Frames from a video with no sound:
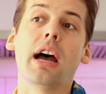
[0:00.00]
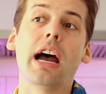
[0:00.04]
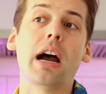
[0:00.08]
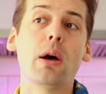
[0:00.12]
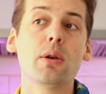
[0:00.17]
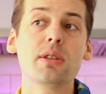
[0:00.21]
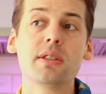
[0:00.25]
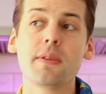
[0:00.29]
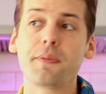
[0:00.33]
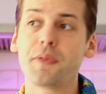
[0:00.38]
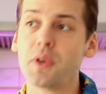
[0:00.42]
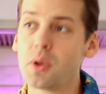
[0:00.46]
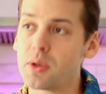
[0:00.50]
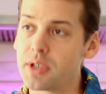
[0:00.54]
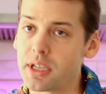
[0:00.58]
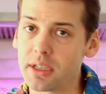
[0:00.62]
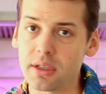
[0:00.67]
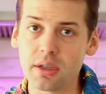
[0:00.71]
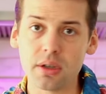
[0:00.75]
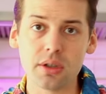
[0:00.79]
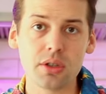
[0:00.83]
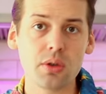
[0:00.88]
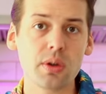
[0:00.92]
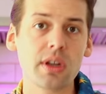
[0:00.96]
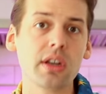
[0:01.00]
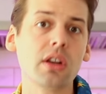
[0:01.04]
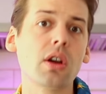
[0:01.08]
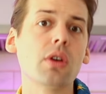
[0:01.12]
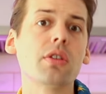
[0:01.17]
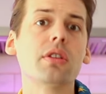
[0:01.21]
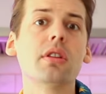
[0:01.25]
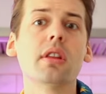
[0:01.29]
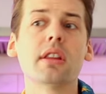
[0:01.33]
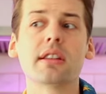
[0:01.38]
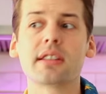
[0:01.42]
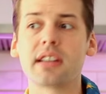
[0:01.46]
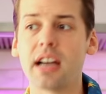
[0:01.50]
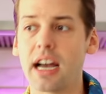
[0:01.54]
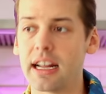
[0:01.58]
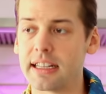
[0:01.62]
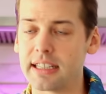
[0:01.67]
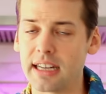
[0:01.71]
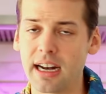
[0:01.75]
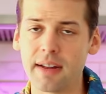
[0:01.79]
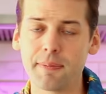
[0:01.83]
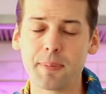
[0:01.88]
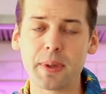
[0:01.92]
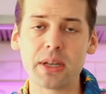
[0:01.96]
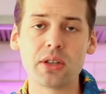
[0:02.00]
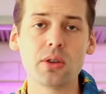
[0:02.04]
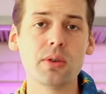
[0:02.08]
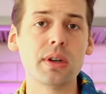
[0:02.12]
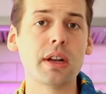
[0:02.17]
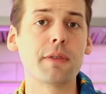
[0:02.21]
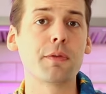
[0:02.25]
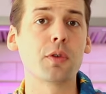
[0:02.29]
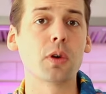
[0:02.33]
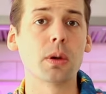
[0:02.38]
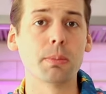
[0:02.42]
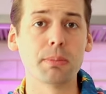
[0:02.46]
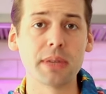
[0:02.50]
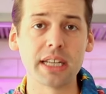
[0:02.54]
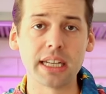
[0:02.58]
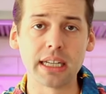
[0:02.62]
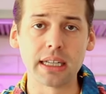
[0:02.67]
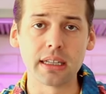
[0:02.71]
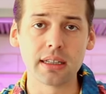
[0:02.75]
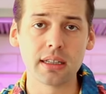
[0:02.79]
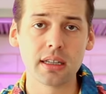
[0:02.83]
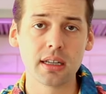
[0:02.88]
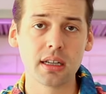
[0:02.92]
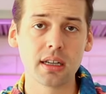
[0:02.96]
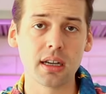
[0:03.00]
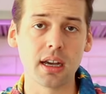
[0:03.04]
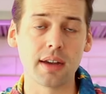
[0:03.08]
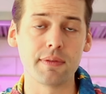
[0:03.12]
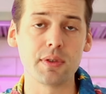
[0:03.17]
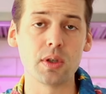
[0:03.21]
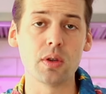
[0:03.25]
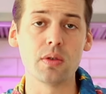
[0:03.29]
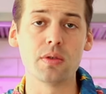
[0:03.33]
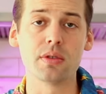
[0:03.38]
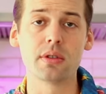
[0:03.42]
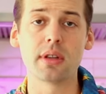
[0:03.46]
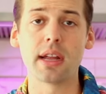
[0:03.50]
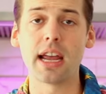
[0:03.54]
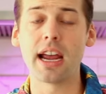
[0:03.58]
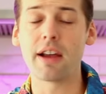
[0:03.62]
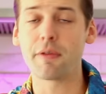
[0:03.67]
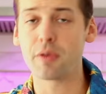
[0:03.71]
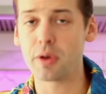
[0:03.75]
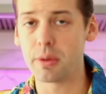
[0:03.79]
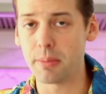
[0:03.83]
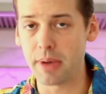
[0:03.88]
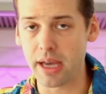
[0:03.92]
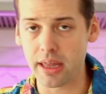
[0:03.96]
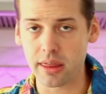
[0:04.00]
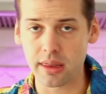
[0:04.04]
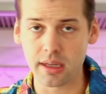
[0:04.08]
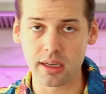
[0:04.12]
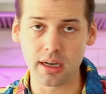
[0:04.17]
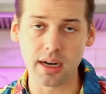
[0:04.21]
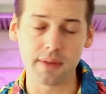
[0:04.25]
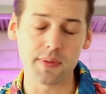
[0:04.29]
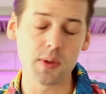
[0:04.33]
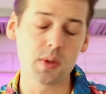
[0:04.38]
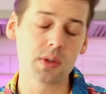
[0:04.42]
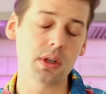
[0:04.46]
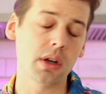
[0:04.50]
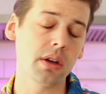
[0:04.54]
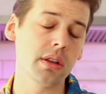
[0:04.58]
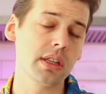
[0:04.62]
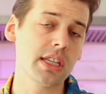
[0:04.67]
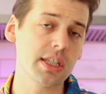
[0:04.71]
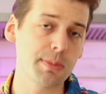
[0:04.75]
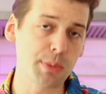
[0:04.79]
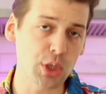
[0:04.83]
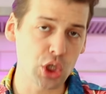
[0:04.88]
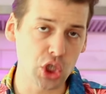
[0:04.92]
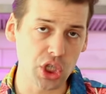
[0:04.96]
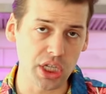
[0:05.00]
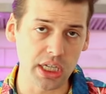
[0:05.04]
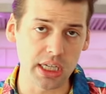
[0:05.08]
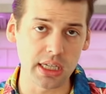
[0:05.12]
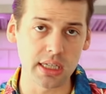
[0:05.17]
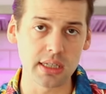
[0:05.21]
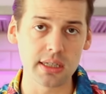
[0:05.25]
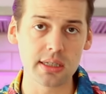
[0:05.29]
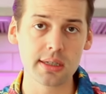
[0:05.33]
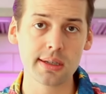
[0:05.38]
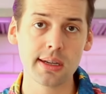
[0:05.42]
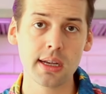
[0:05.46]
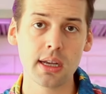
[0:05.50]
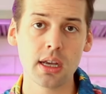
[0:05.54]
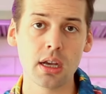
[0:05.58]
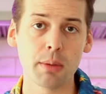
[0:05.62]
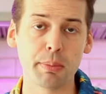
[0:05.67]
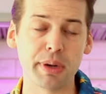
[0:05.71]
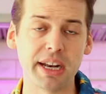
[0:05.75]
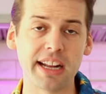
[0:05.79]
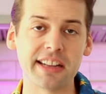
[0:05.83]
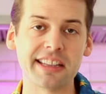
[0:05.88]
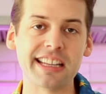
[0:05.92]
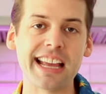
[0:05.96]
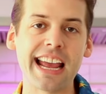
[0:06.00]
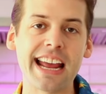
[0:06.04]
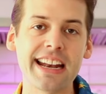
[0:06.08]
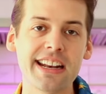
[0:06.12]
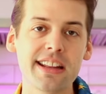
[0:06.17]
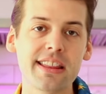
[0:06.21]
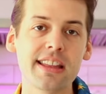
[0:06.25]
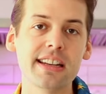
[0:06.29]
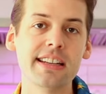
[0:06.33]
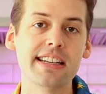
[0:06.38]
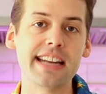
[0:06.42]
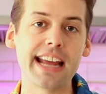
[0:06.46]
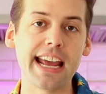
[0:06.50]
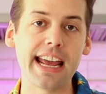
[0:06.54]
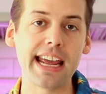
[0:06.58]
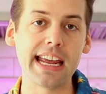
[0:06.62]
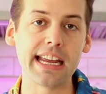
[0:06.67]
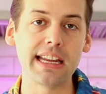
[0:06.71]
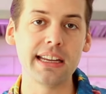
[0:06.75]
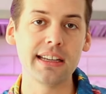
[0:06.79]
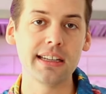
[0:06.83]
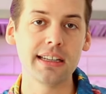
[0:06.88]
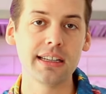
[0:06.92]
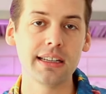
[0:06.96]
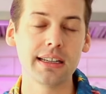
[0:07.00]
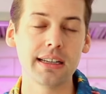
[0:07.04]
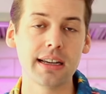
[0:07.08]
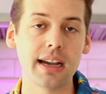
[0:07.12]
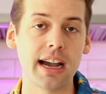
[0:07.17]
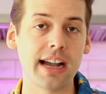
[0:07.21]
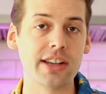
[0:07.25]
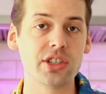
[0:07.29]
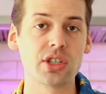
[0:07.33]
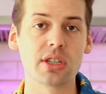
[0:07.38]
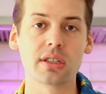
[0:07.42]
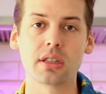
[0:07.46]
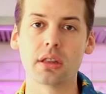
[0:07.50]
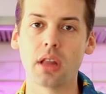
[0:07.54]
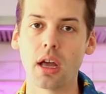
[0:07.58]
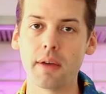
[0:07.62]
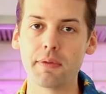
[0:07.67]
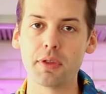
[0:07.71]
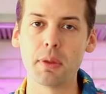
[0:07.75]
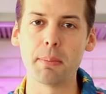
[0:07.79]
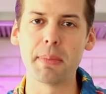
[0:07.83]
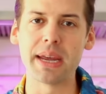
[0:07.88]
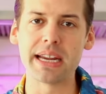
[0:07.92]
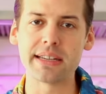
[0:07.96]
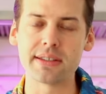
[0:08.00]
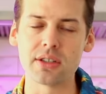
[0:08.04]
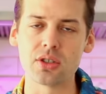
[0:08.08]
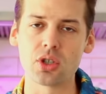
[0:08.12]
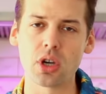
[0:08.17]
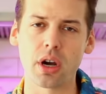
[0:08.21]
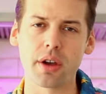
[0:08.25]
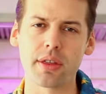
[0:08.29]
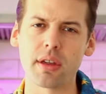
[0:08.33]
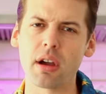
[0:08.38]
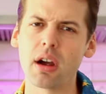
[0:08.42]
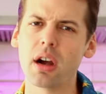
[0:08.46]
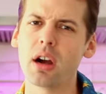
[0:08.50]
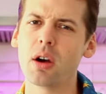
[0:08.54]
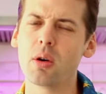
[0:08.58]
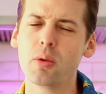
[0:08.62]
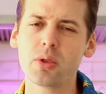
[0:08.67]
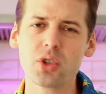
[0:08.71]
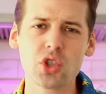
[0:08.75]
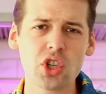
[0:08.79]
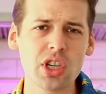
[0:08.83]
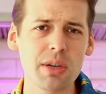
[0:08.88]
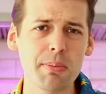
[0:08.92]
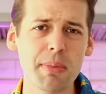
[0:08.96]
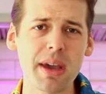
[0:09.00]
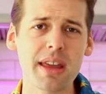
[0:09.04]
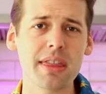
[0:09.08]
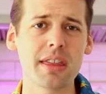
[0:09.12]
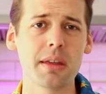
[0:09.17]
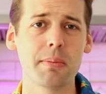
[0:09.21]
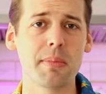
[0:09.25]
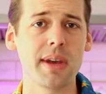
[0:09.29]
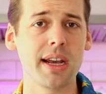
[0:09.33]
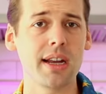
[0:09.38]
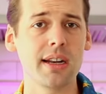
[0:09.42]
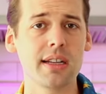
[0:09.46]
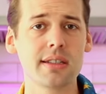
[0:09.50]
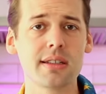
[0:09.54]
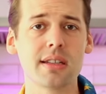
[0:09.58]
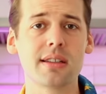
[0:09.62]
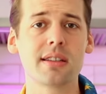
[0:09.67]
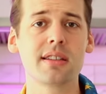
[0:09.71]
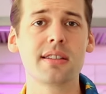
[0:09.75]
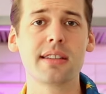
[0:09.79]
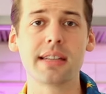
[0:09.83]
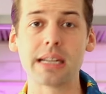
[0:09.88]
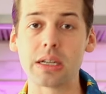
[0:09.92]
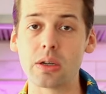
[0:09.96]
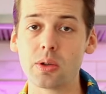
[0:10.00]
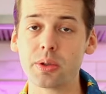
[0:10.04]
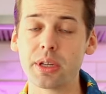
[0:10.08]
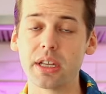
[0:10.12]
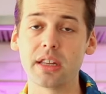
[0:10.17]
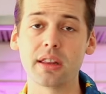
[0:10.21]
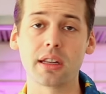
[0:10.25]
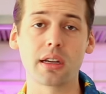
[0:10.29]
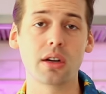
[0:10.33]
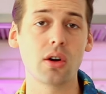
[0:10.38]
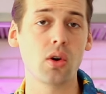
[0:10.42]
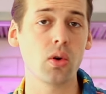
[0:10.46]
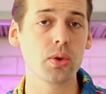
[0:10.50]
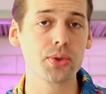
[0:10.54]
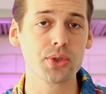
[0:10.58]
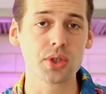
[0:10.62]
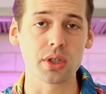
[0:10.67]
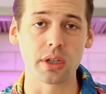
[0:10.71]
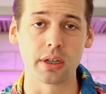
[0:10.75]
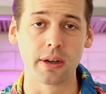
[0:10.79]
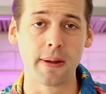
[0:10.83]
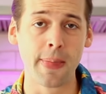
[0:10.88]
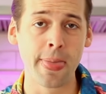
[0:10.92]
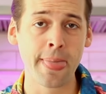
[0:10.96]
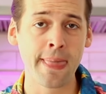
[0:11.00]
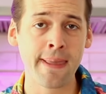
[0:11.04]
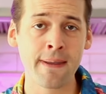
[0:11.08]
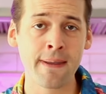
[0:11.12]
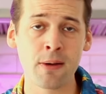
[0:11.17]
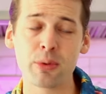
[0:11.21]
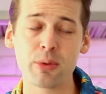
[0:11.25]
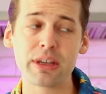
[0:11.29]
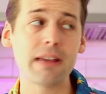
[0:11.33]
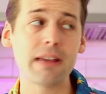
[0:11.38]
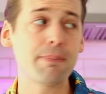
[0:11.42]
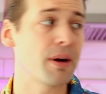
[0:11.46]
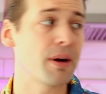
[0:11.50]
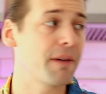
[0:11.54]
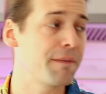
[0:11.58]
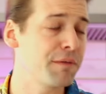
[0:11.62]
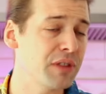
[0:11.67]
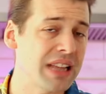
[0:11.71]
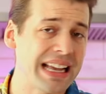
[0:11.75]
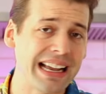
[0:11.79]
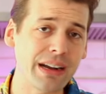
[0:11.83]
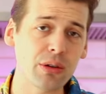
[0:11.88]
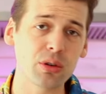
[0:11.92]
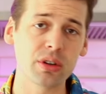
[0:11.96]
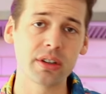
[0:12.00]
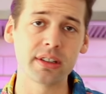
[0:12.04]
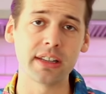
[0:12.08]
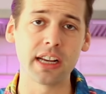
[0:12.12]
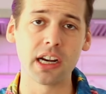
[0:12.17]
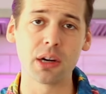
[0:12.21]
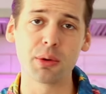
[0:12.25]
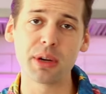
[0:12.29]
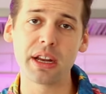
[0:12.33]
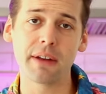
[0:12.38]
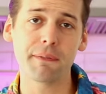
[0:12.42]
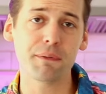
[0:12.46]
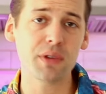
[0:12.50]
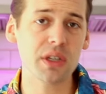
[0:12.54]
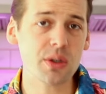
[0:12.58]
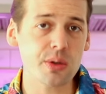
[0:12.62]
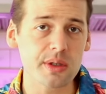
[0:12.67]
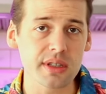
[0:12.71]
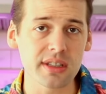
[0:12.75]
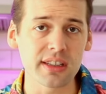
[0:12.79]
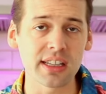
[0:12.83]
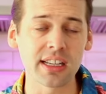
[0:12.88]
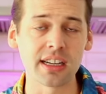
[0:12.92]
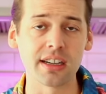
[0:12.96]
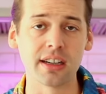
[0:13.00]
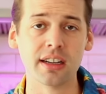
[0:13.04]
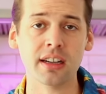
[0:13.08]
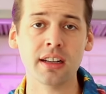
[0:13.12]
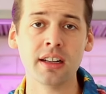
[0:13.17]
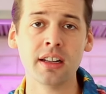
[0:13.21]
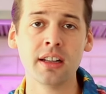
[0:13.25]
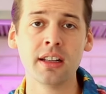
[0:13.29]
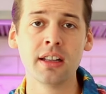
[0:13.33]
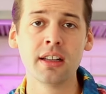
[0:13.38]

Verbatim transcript: I was infusing, dude. You can go through this content. I've been doing it for a minute. I've used every method. I've used all these machines. But at the end of the day, I just love the mason jar, the OG method, man. It's instilled in the culture. We keep our flour in there, we infuse in there.